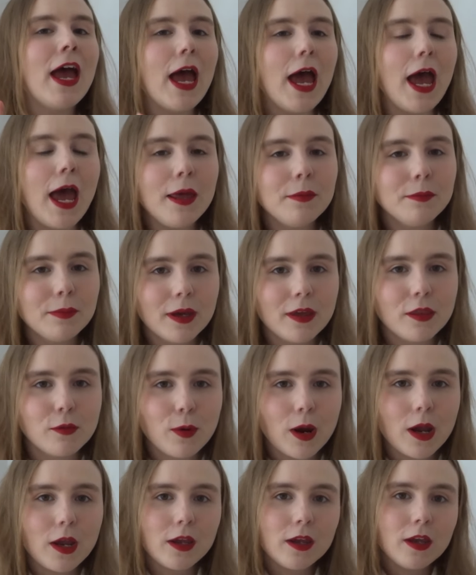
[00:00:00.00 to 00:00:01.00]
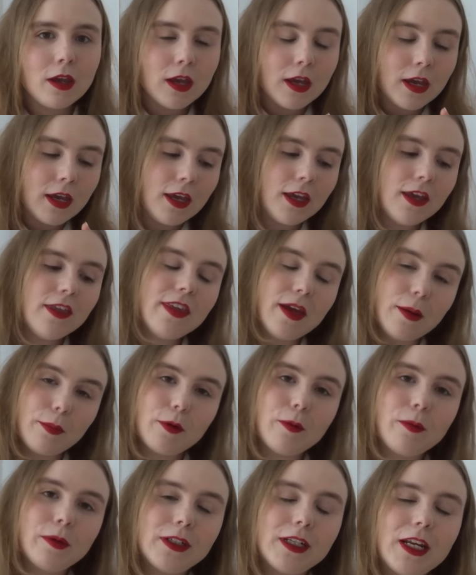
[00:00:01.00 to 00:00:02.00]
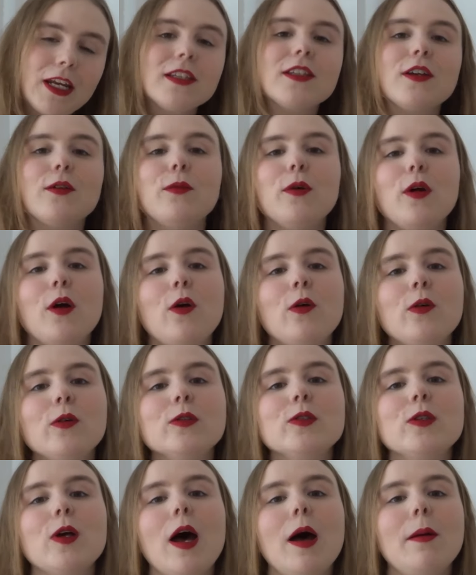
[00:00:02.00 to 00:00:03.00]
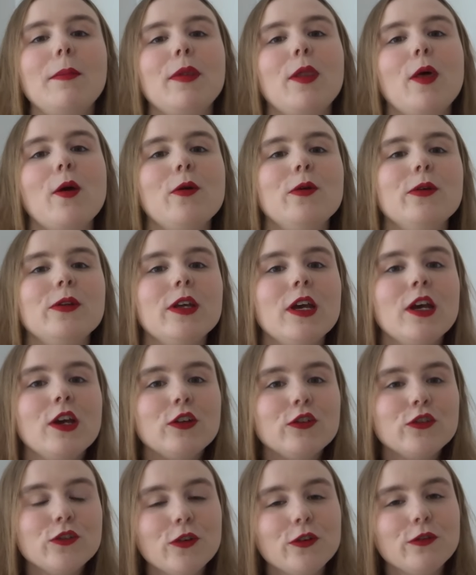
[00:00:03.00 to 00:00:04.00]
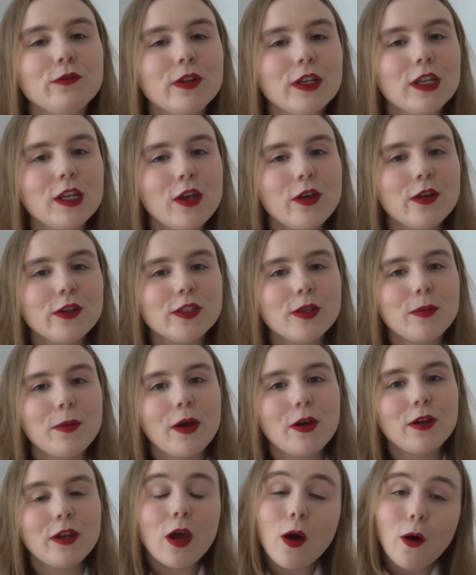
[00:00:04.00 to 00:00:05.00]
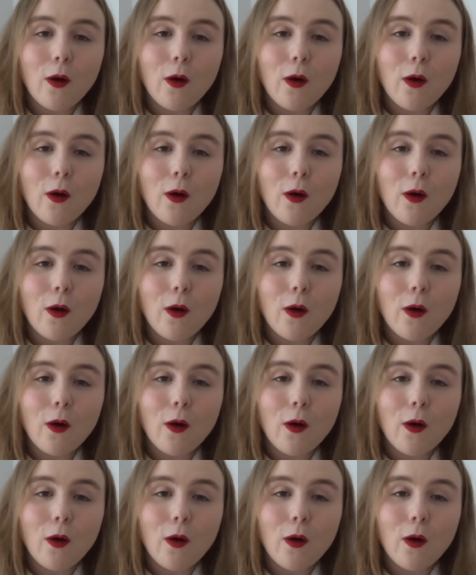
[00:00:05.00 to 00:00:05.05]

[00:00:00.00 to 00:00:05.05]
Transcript: And by the way, in the upcoming days I will also upload short videos about